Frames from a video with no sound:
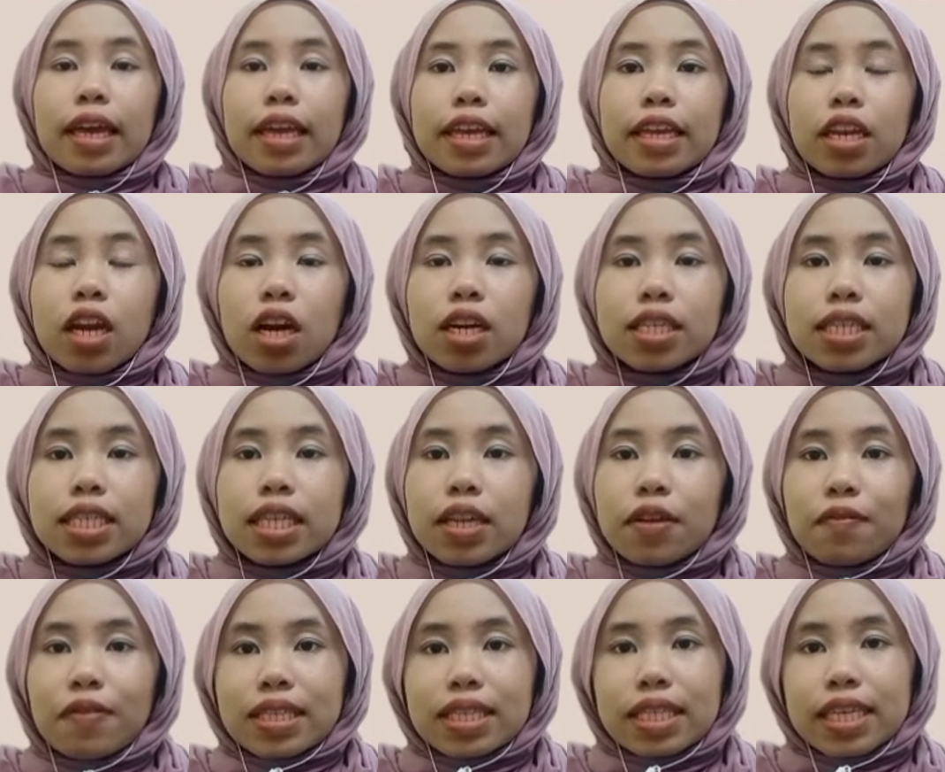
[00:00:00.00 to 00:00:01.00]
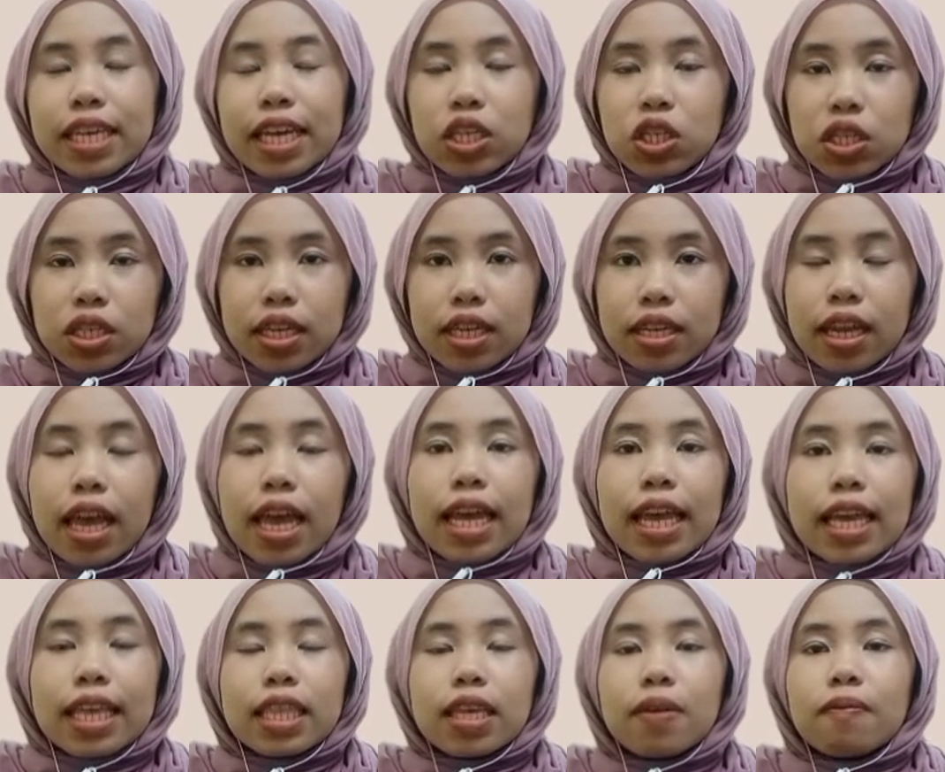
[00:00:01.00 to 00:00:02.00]
In arson investigation,
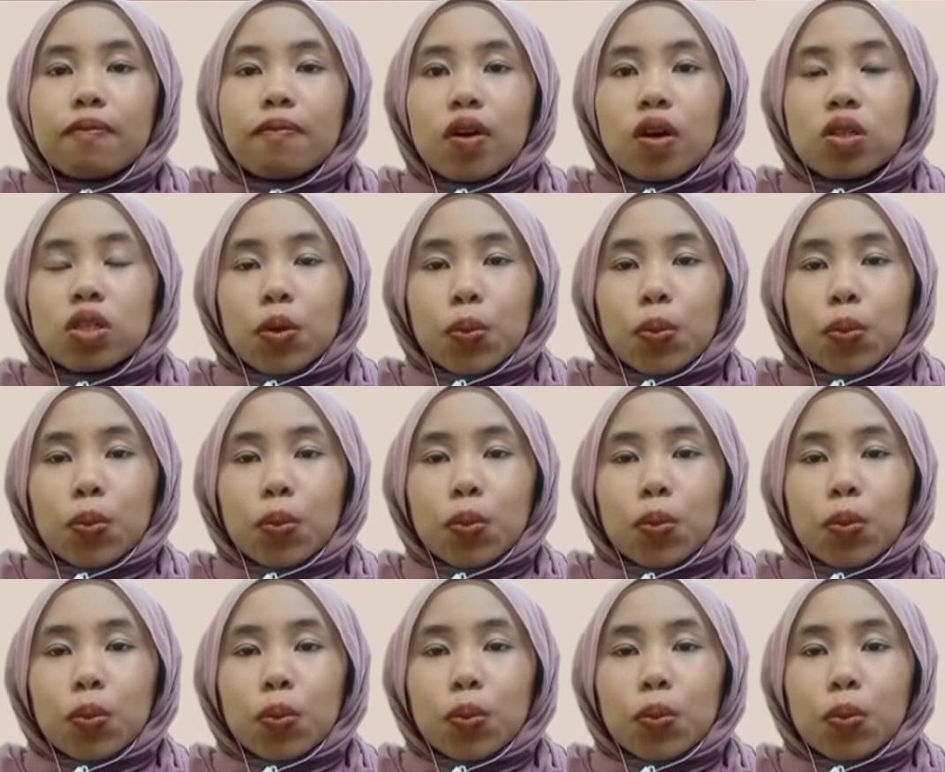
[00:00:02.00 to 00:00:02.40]
it involves